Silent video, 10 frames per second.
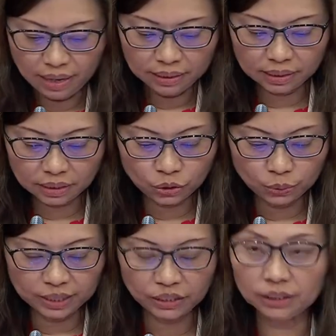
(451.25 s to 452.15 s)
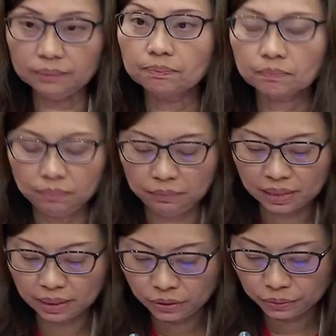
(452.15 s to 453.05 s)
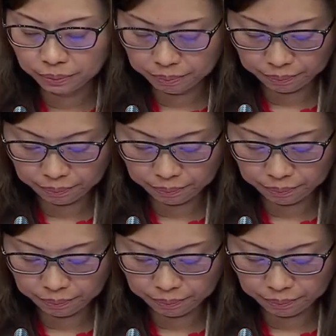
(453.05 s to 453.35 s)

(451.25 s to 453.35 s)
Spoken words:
the situation. Thank you.